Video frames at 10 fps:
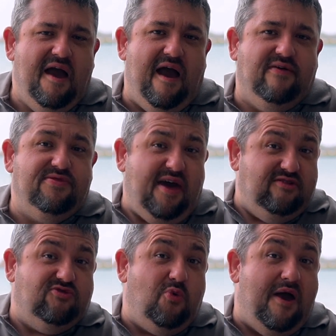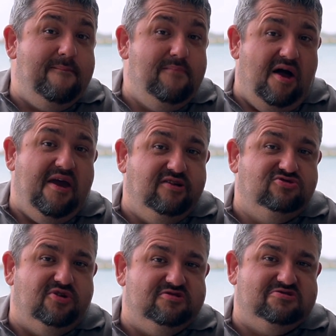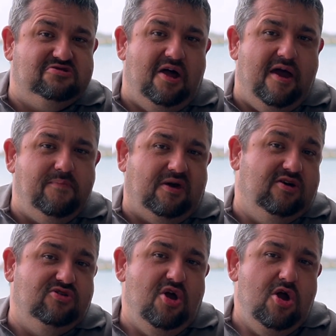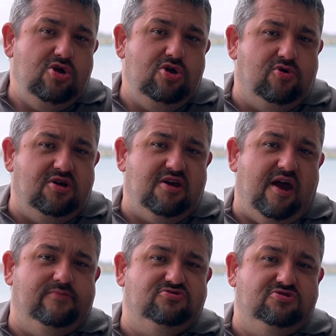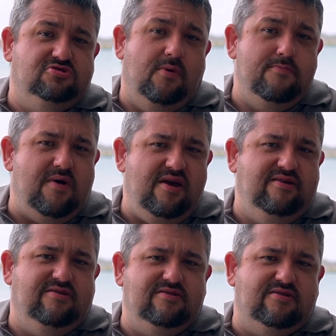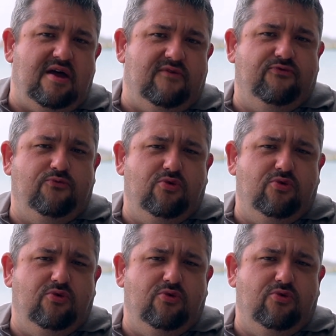And that's where my interests lie, because you can capture some amazing stuff